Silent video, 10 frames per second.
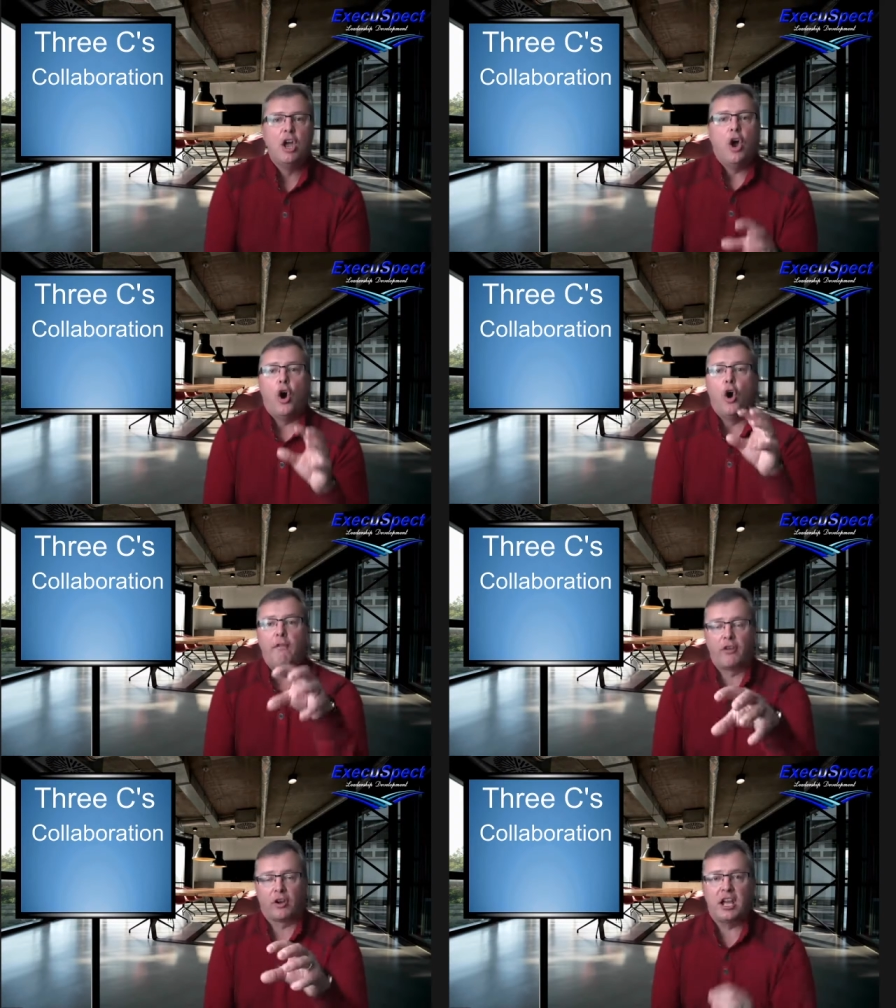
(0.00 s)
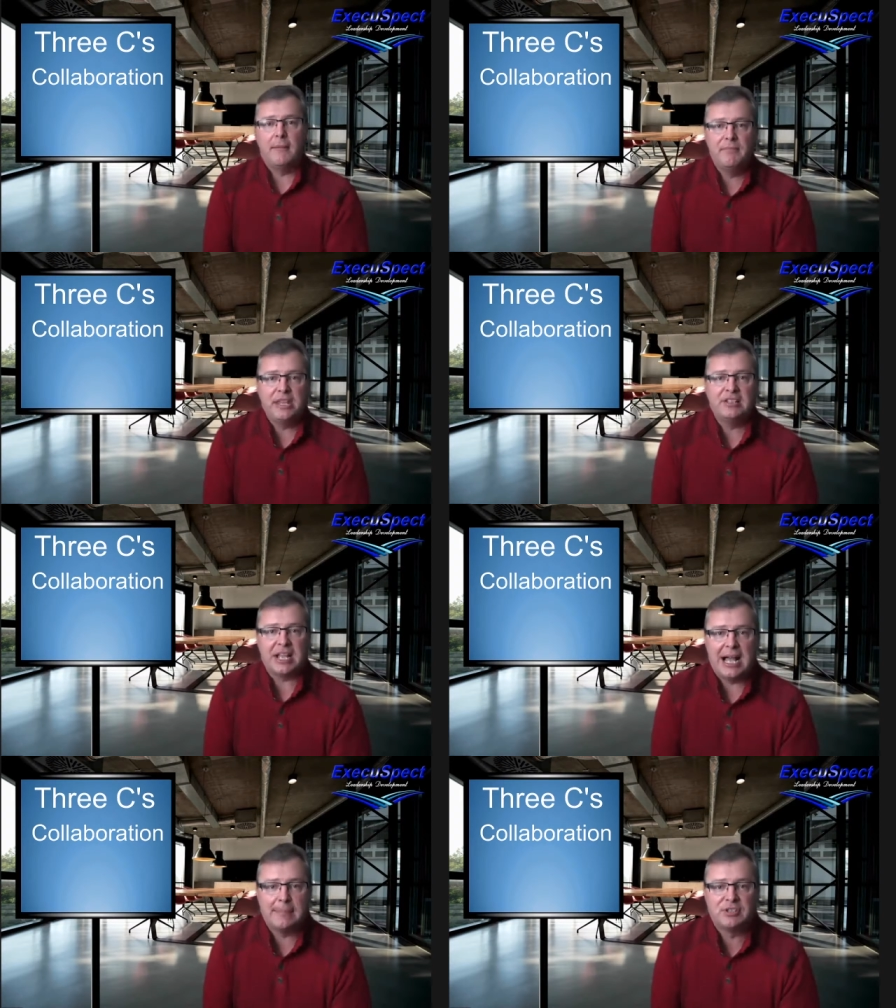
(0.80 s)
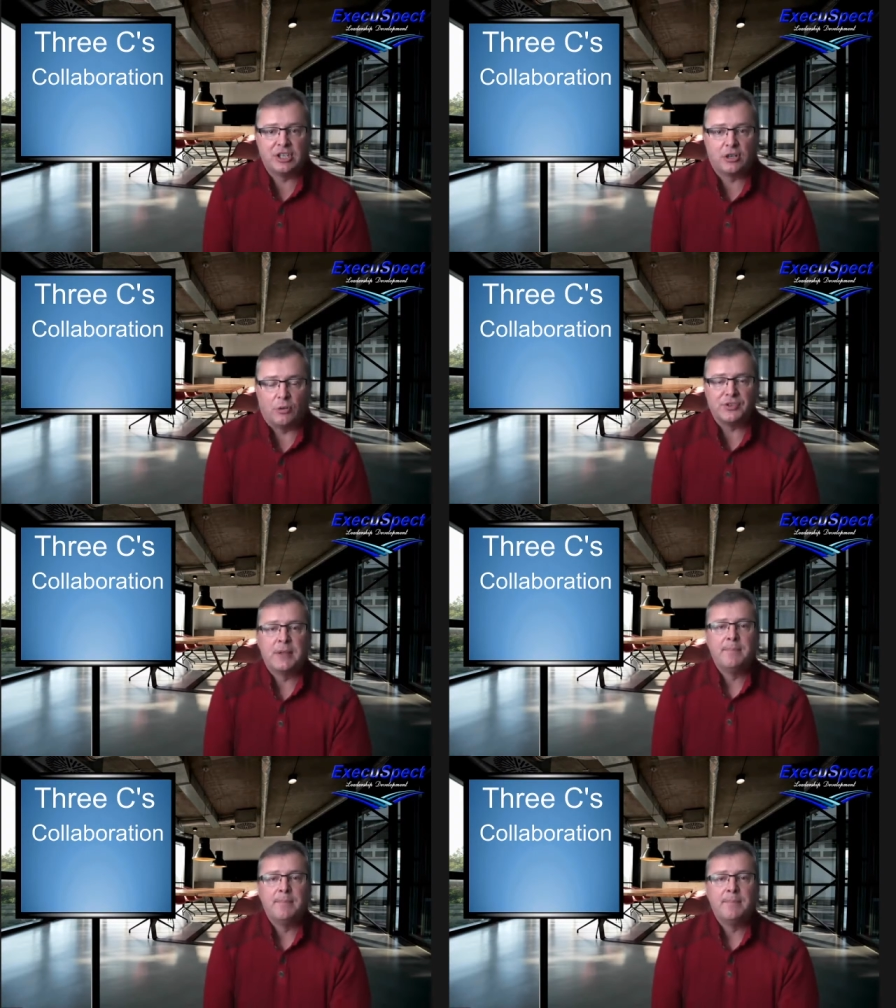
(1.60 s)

overcome these obstacles.